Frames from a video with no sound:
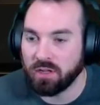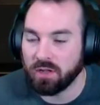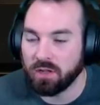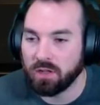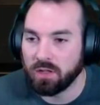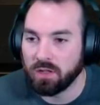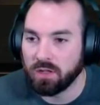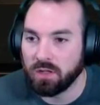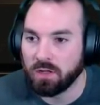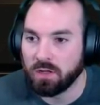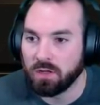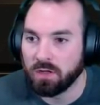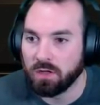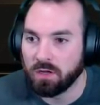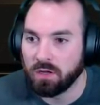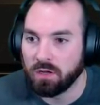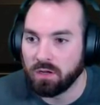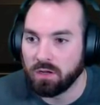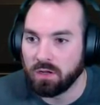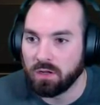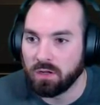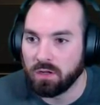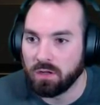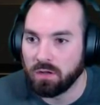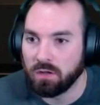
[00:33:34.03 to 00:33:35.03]
there... lime.
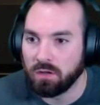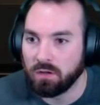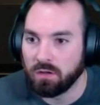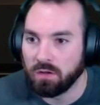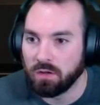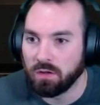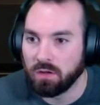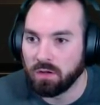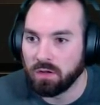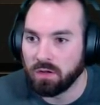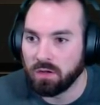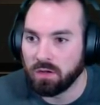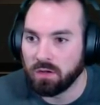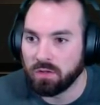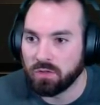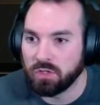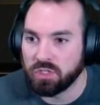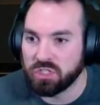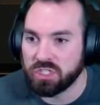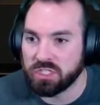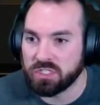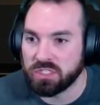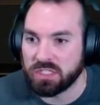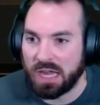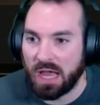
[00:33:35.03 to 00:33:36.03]

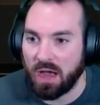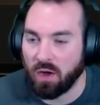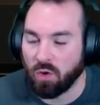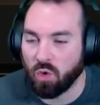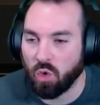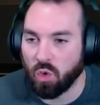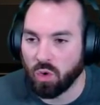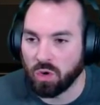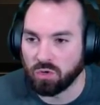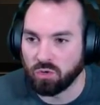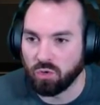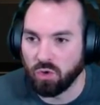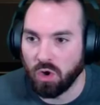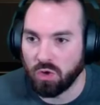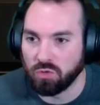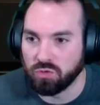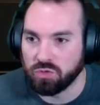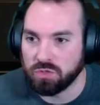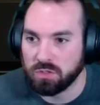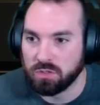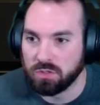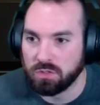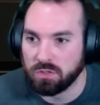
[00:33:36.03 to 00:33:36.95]
This isn't how corn grows.